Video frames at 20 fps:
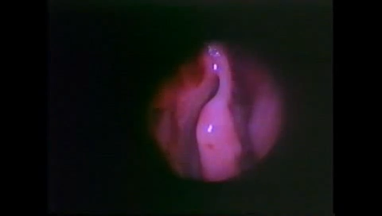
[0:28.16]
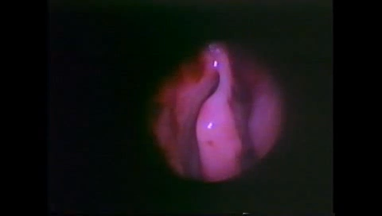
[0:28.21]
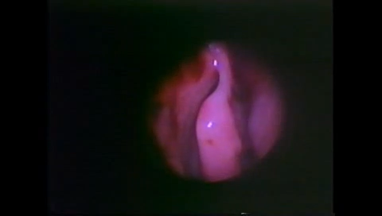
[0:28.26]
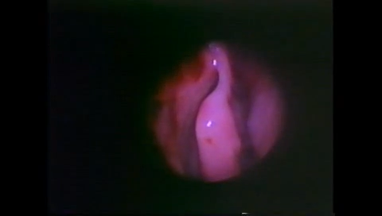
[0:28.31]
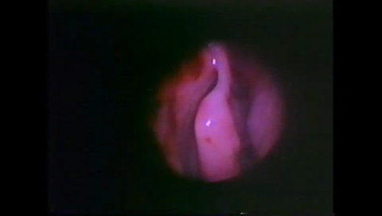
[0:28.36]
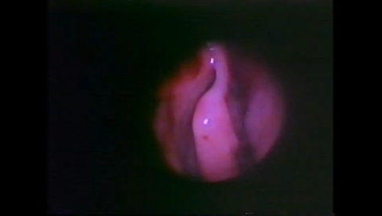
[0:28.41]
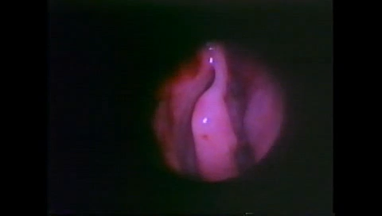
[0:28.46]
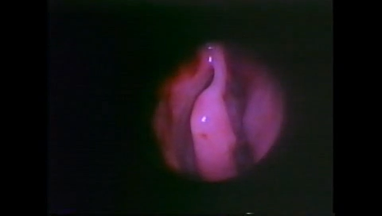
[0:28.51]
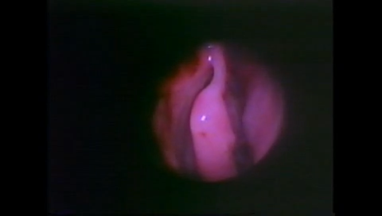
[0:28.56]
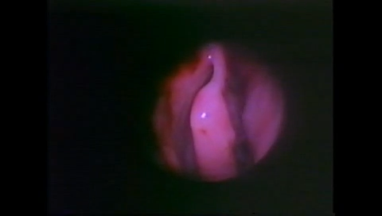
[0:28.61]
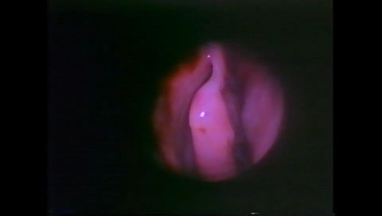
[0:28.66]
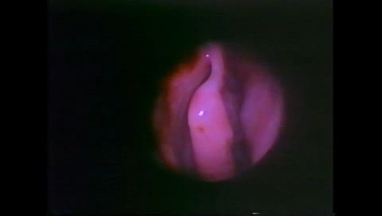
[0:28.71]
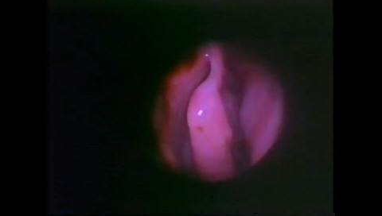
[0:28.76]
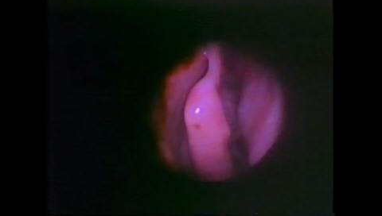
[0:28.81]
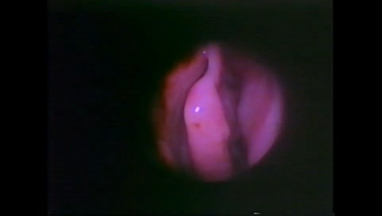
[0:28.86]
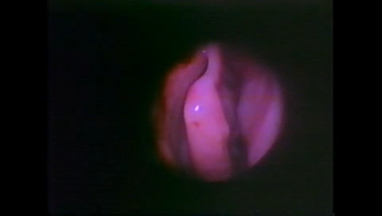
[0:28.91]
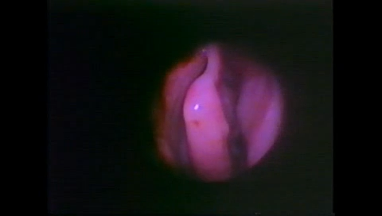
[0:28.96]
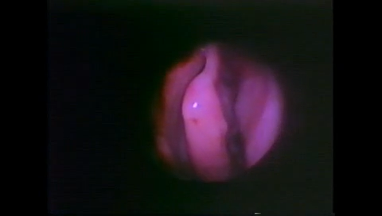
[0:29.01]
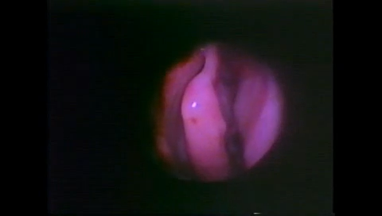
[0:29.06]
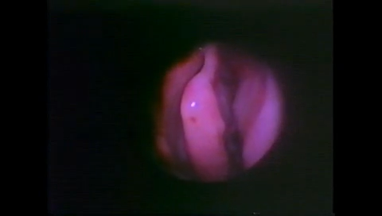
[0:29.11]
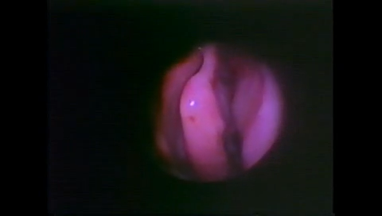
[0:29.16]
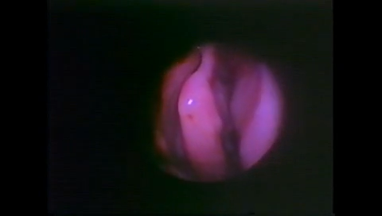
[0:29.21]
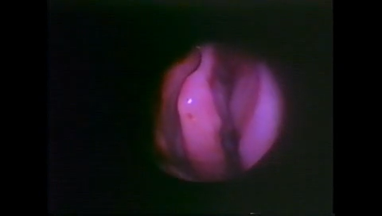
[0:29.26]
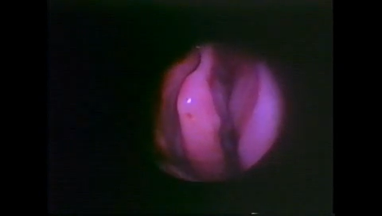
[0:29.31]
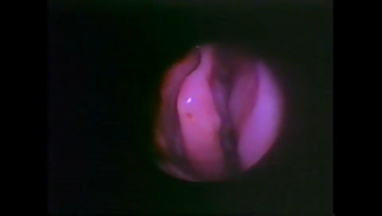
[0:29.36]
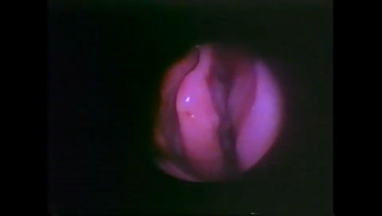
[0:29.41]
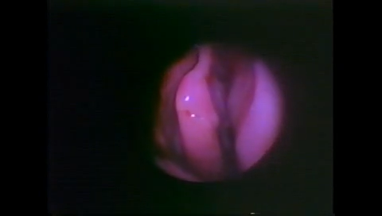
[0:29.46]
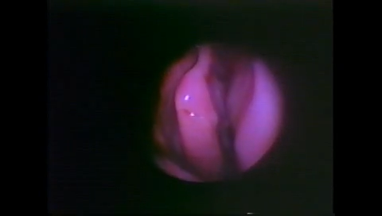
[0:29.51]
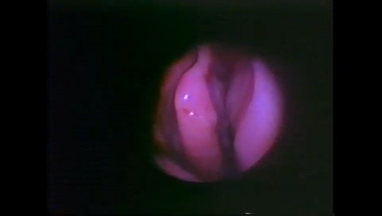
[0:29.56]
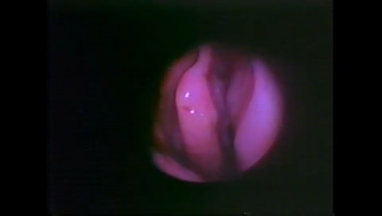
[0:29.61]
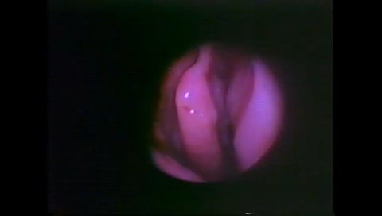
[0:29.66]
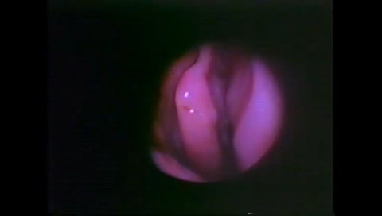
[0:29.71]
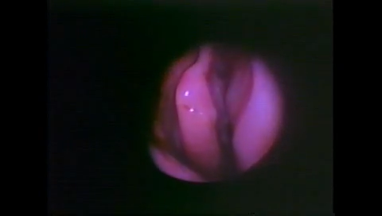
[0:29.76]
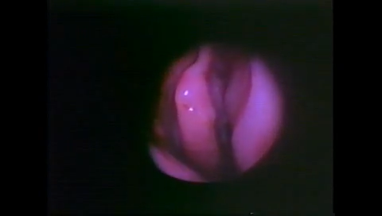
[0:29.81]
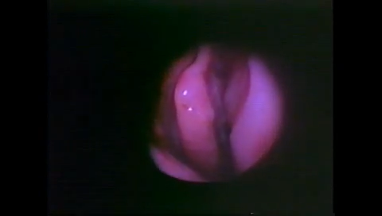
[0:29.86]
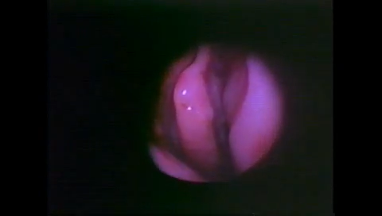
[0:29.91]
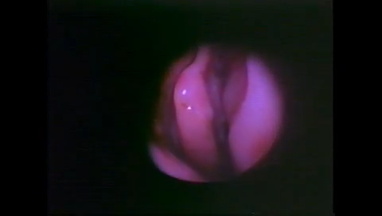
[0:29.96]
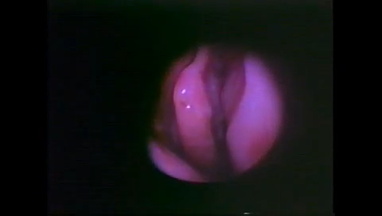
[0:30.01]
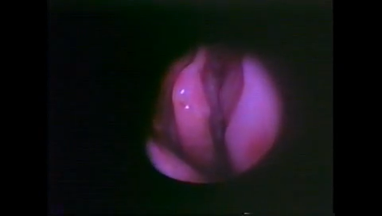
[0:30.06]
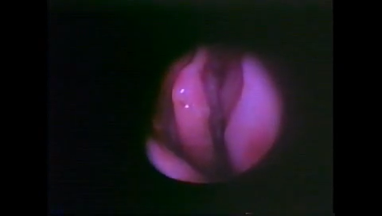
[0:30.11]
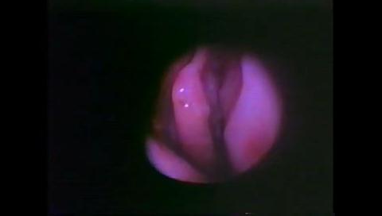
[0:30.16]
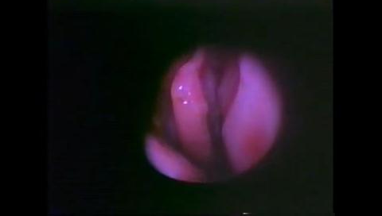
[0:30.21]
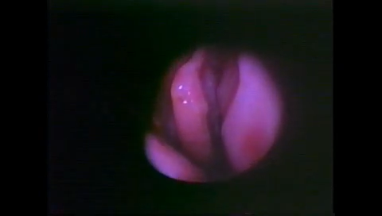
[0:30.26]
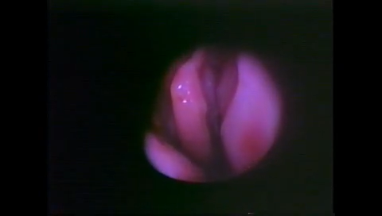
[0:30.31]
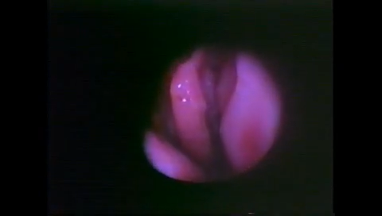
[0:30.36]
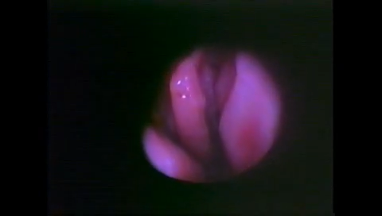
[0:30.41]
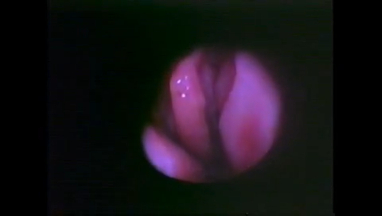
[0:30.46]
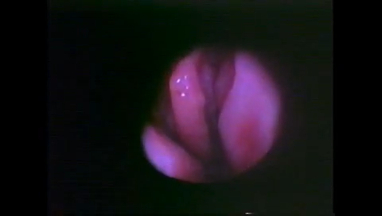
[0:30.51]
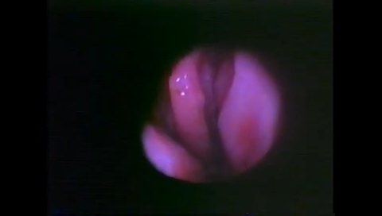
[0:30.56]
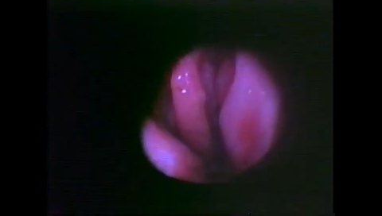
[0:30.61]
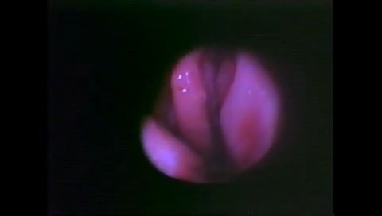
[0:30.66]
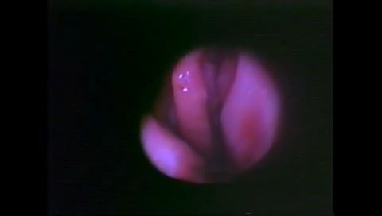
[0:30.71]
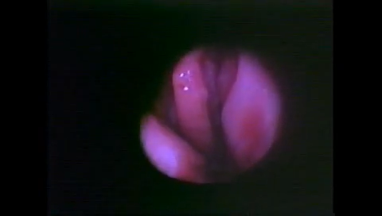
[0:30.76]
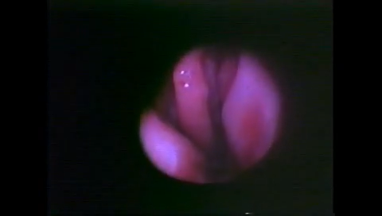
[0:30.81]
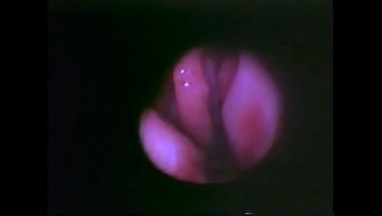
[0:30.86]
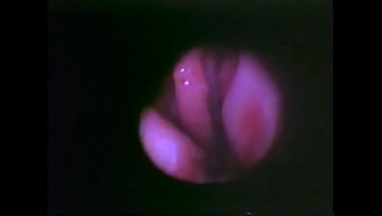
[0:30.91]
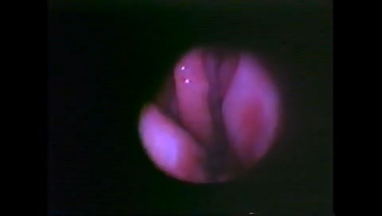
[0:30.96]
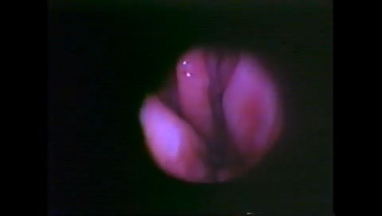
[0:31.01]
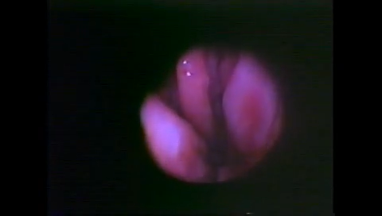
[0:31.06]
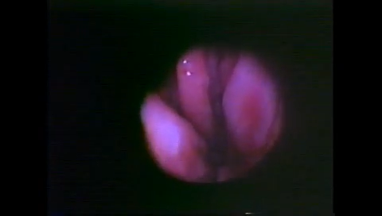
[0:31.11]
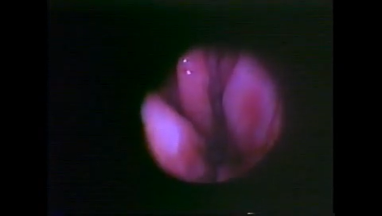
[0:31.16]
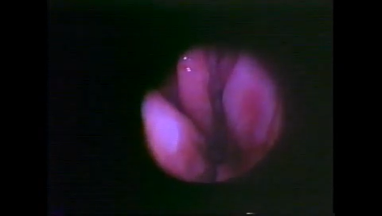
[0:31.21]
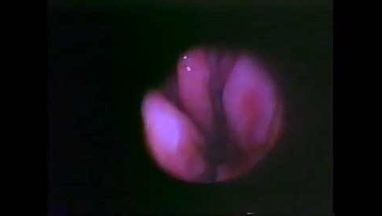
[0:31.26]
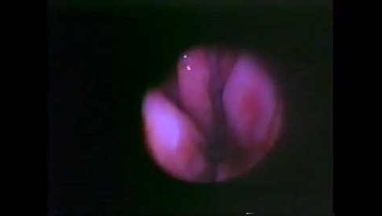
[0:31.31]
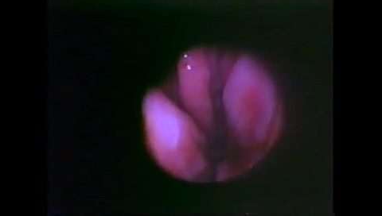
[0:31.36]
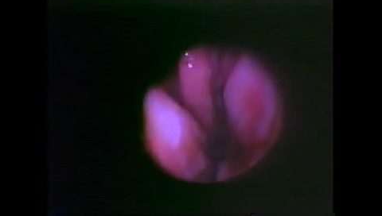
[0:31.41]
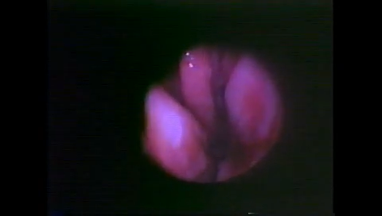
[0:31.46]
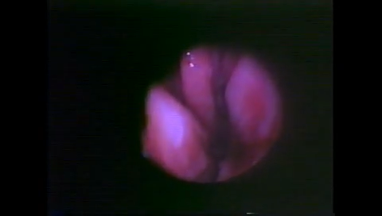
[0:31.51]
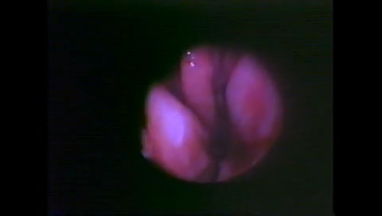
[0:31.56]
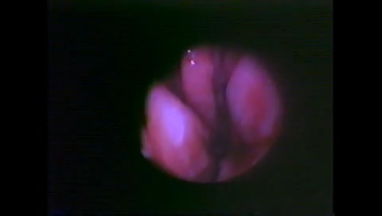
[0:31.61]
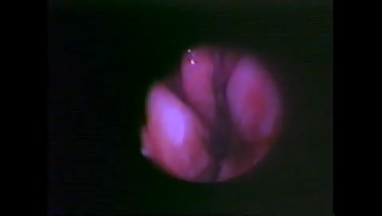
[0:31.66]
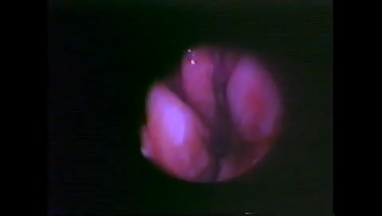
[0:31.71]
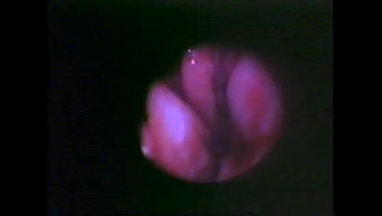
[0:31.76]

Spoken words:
(no speaker visible)